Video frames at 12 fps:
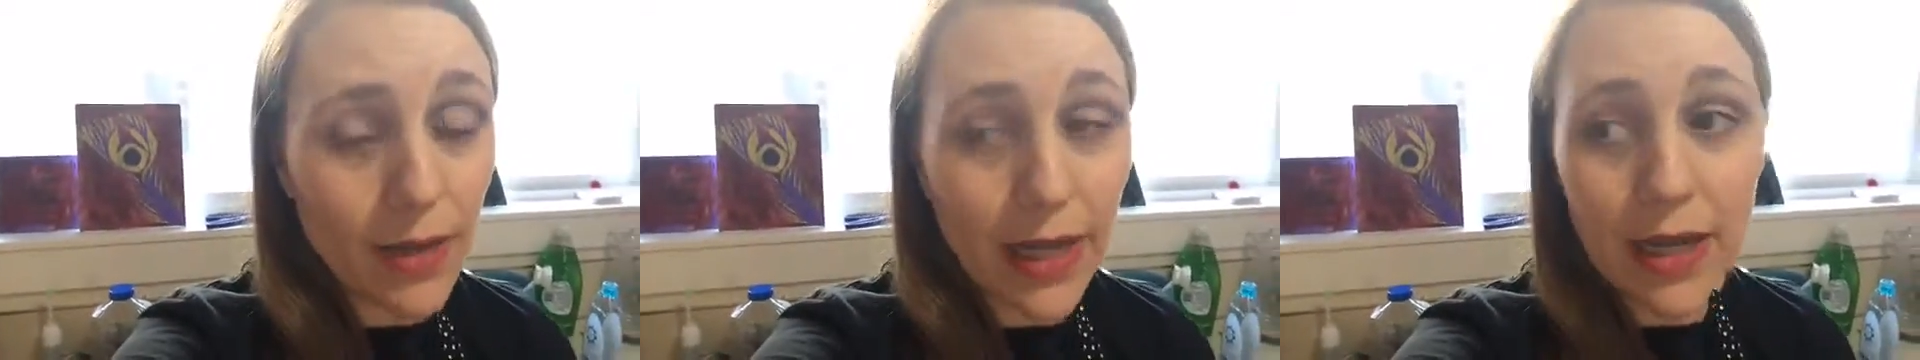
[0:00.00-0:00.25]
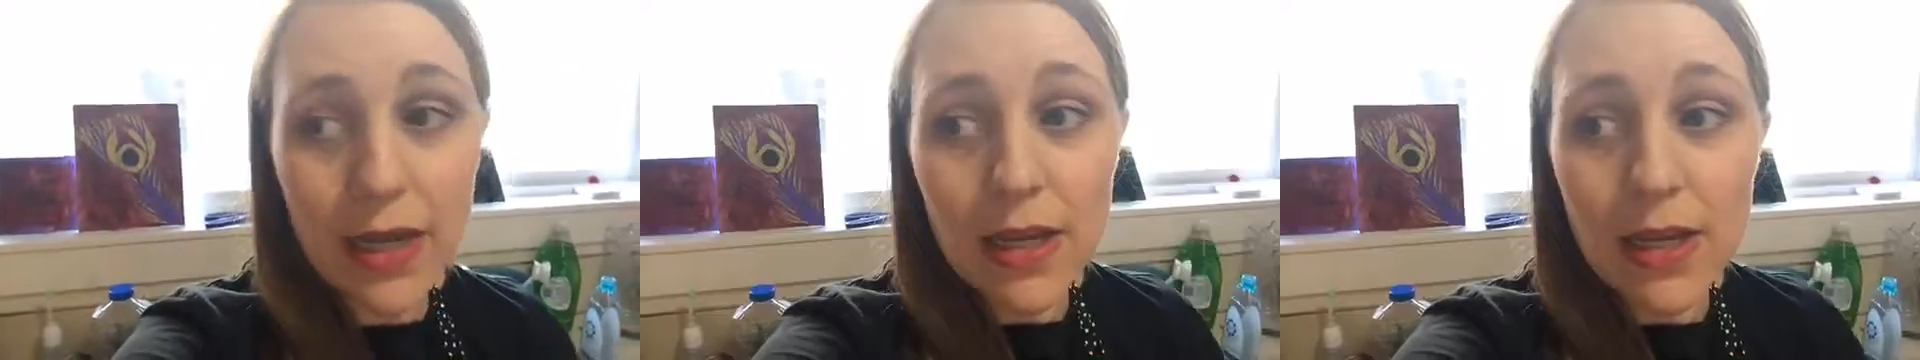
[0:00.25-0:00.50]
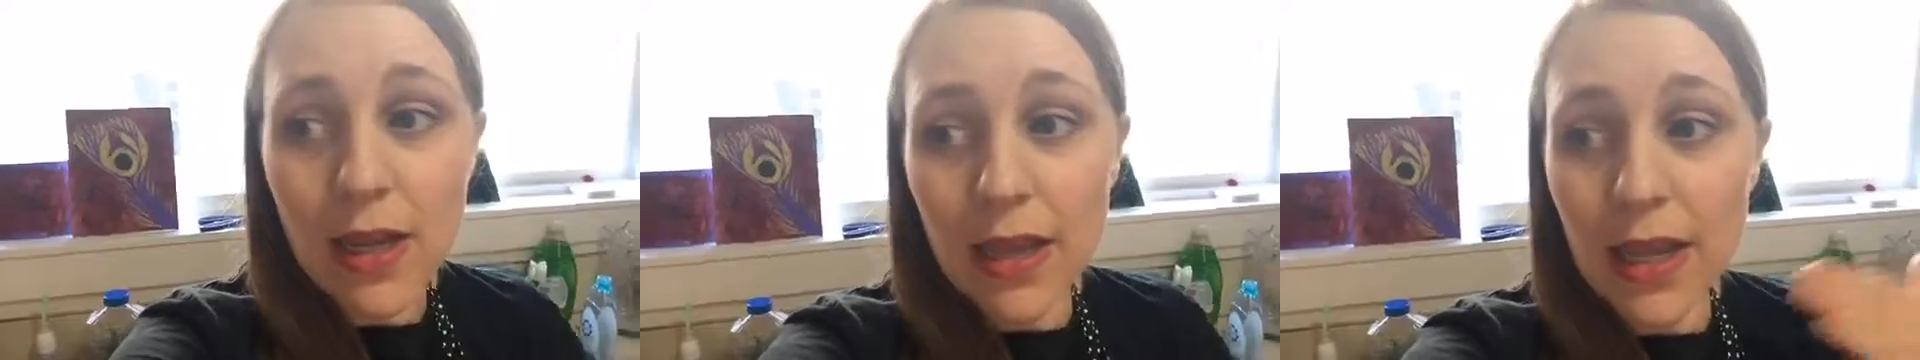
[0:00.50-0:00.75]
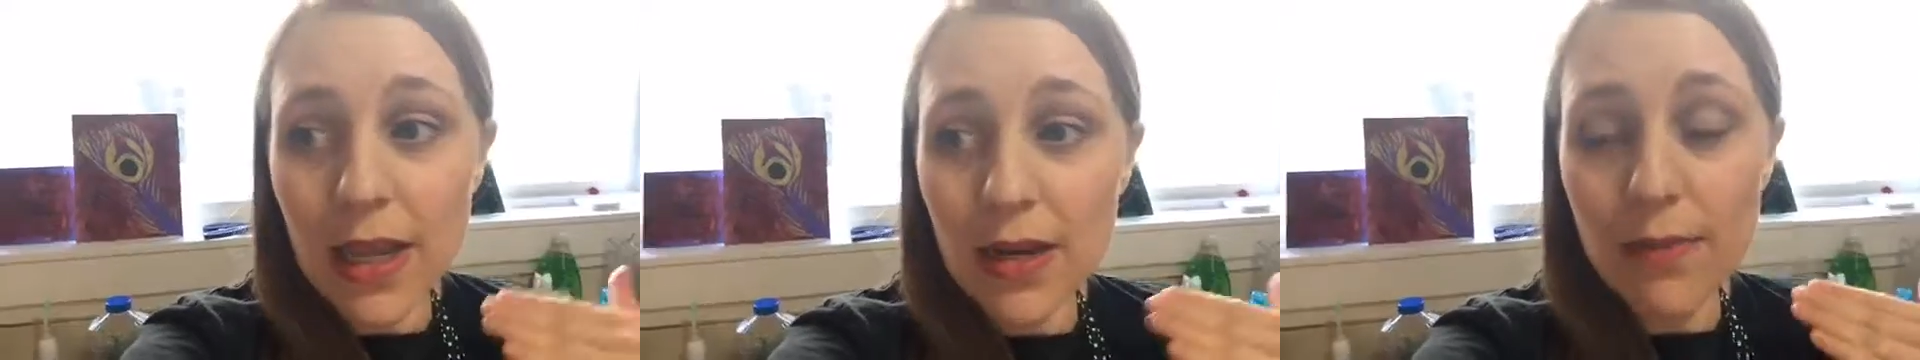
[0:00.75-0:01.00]
Like,
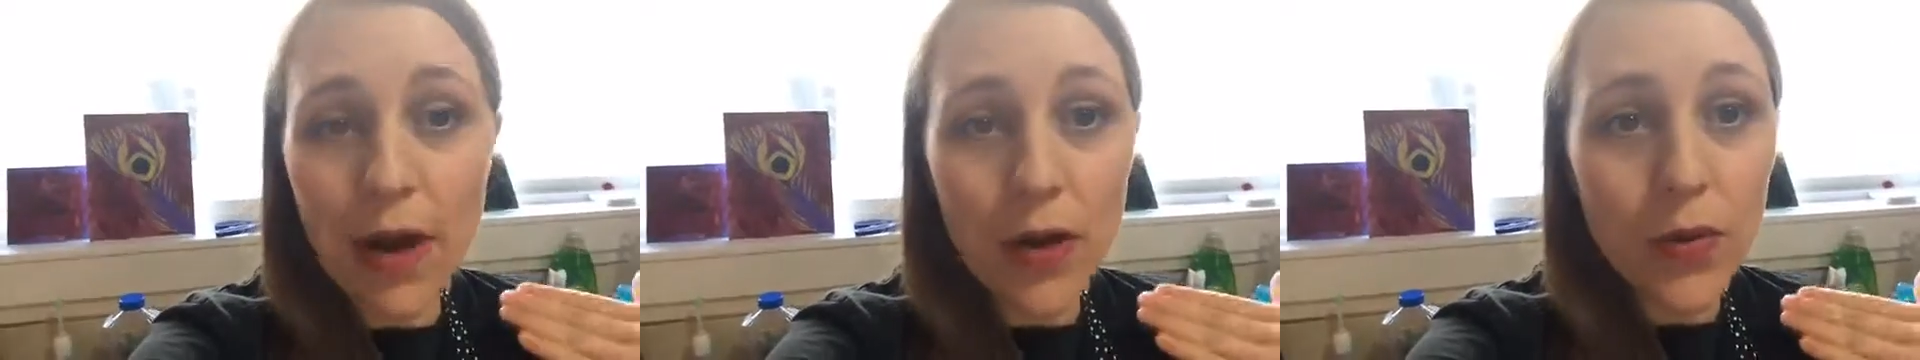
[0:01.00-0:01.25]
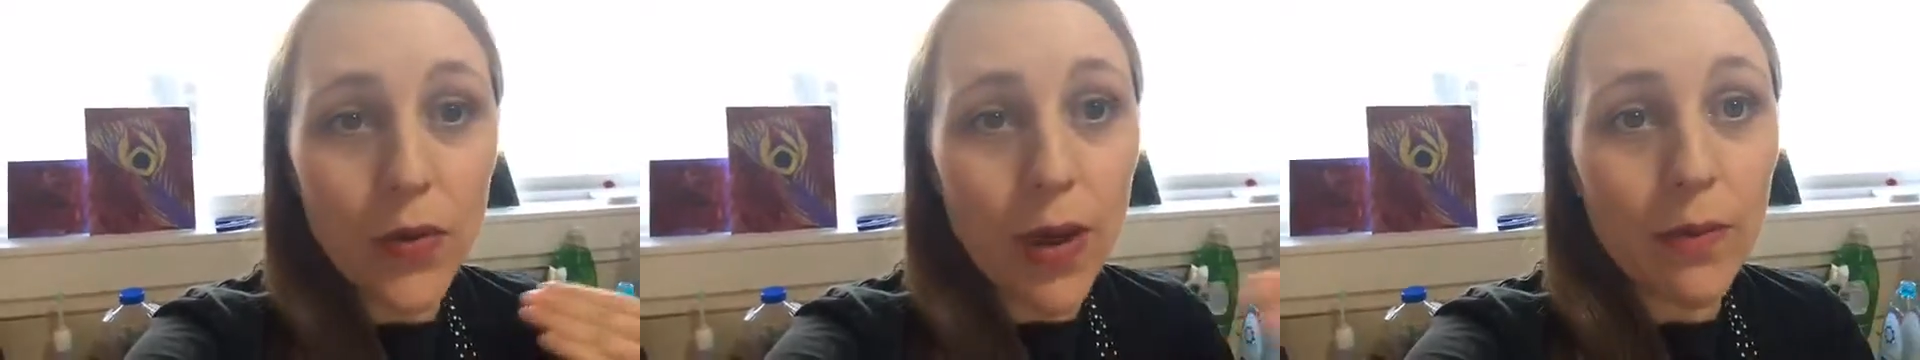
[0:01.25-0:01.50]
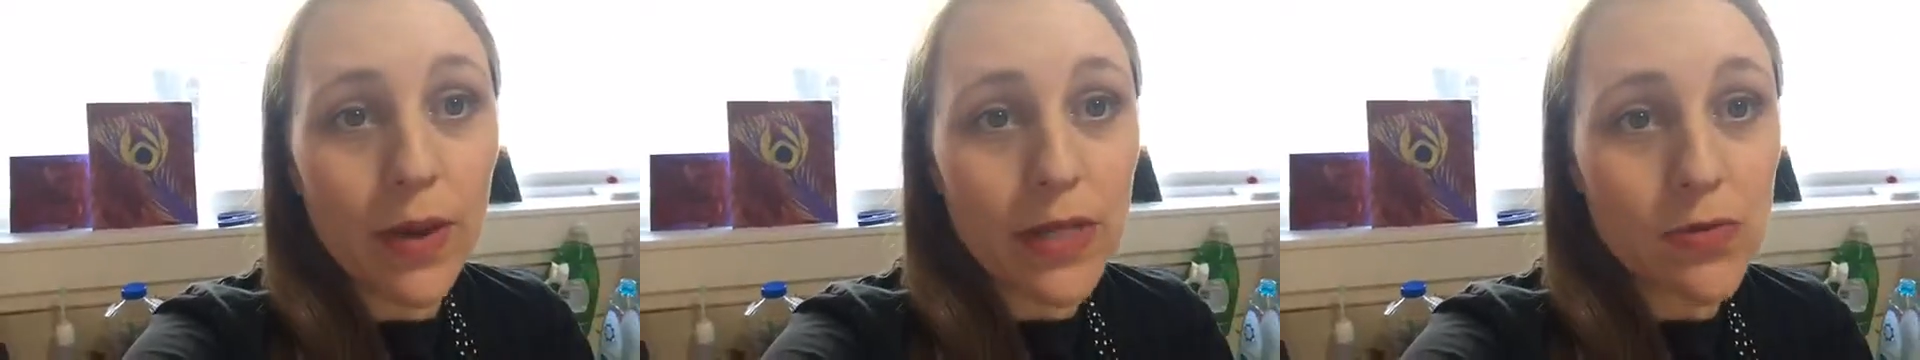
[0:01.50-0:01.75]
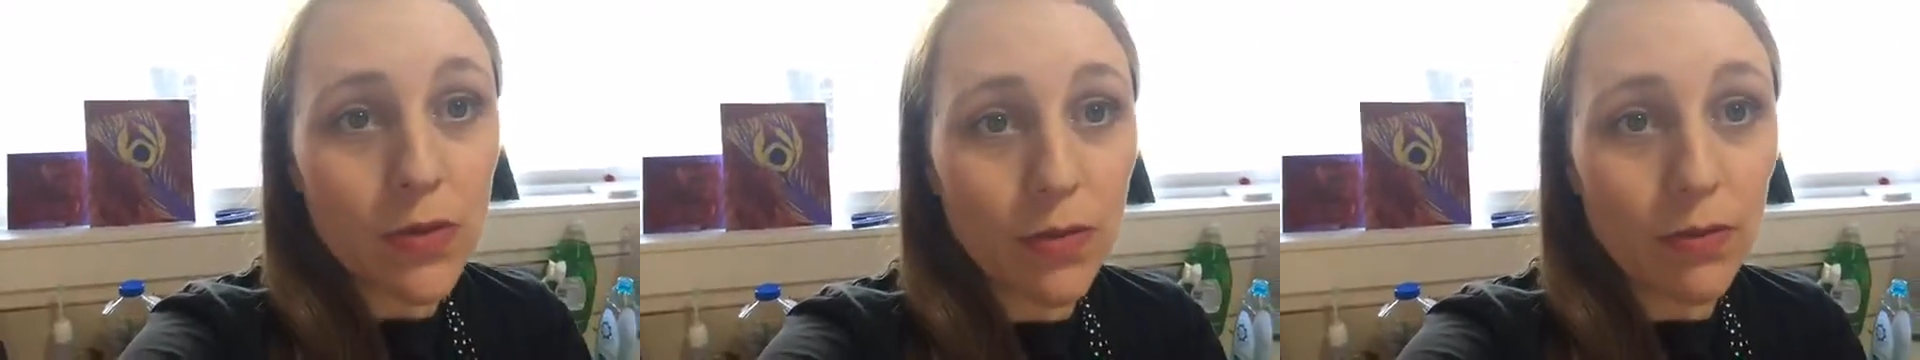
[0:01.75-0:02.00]
thinking about who I
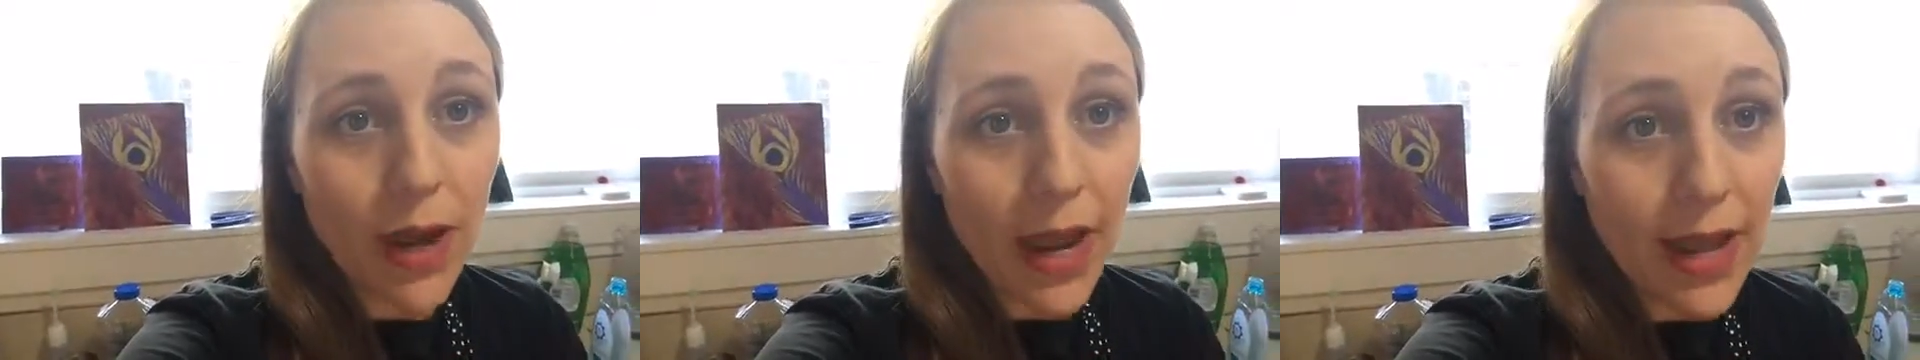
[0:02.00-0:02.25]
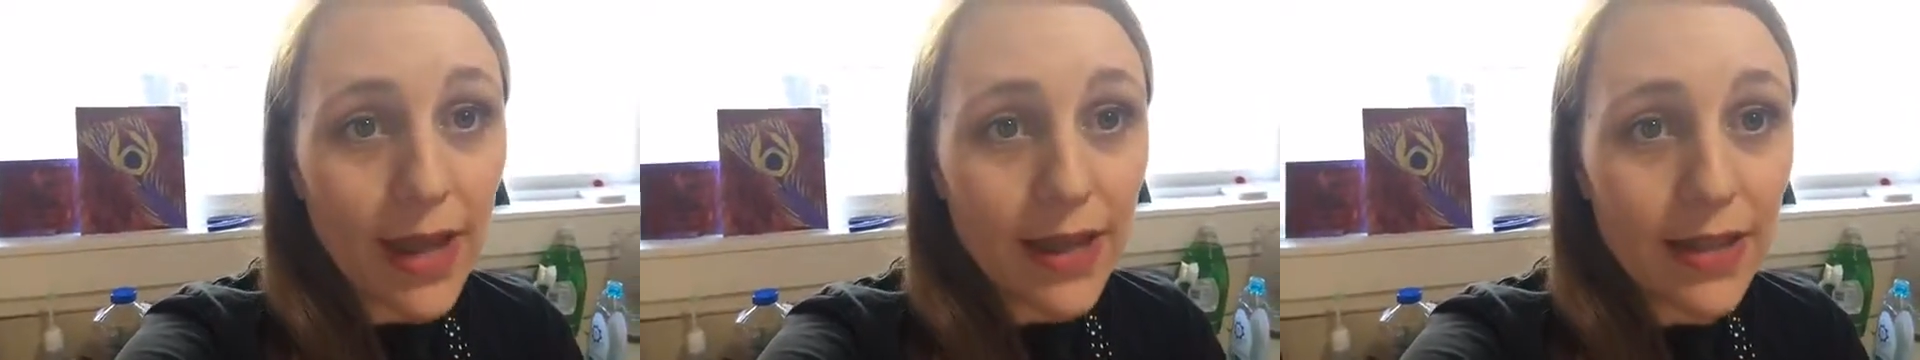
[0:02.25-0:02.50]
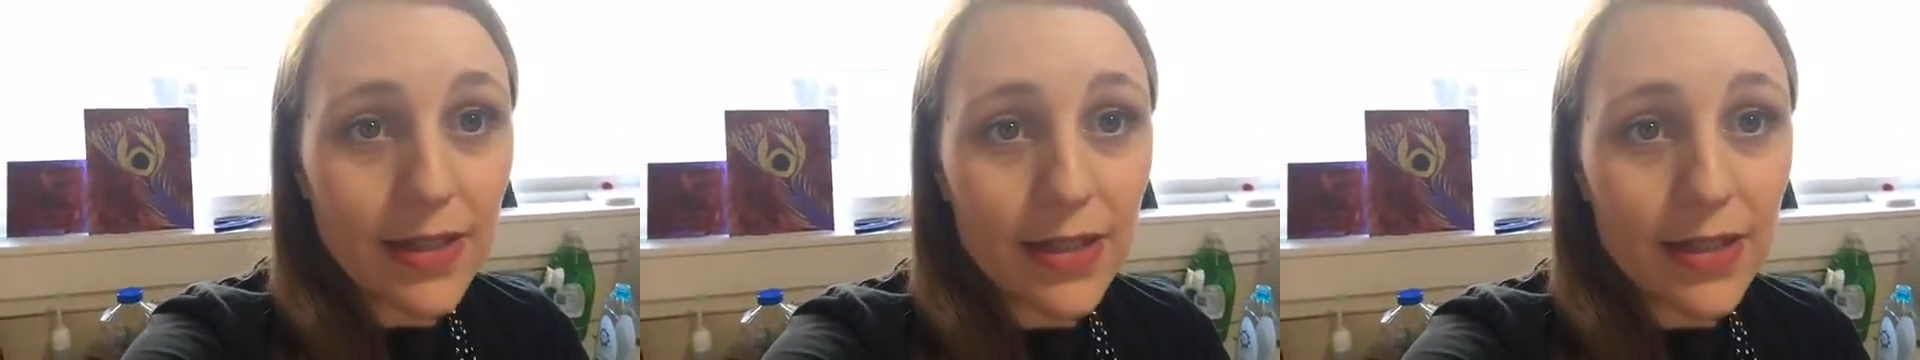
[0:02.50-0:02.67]
was with Rhea,